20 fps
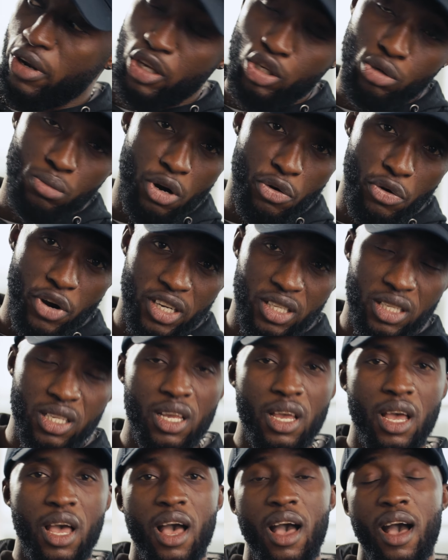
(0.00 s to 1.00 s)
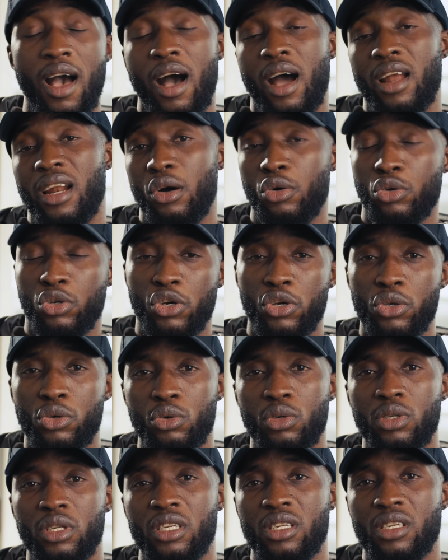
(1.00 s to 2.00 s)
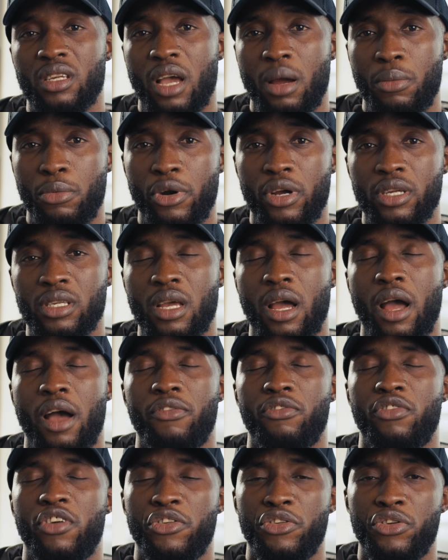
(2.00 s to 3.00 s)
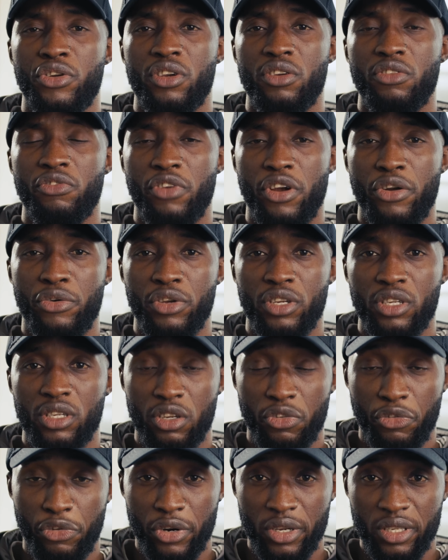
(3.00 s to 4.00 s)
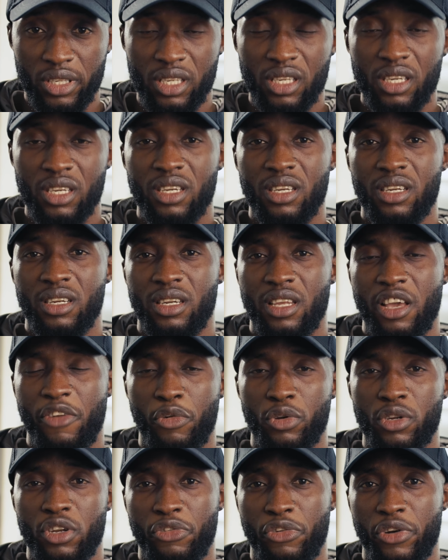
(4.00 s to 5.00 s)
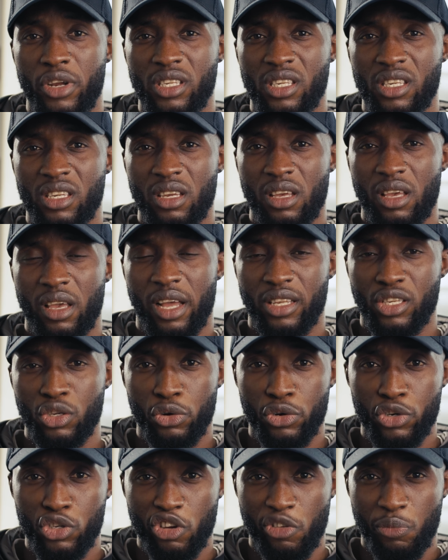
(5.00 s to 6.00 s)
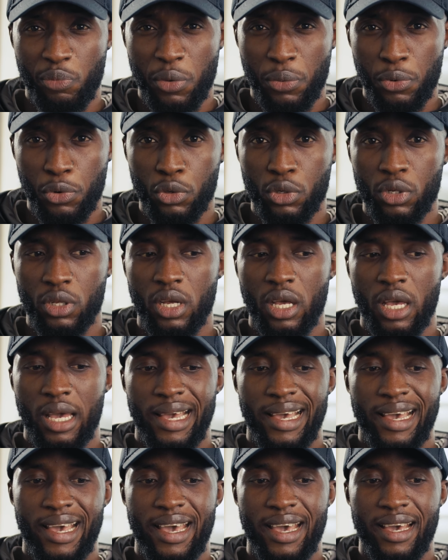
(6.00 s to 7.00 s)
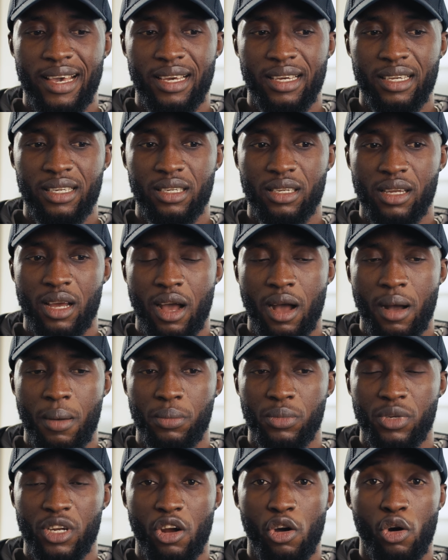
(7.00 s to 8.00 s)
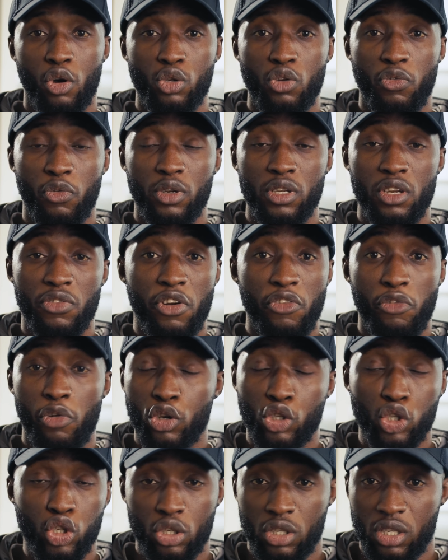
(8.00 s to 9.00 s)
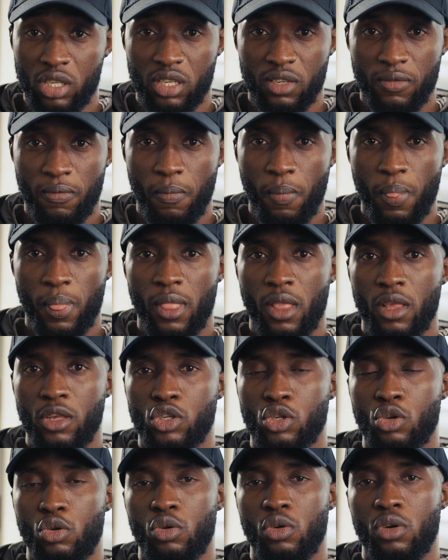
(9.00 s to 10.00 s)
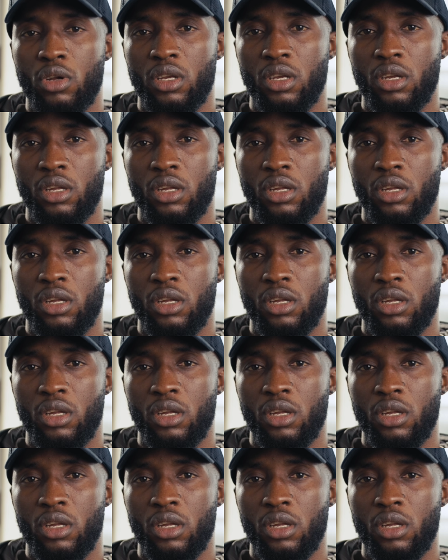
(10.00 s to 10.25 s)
here to my right. And I'll tell you, these cameras are very, very different. They are for different categories of people, and they are also for different functions. So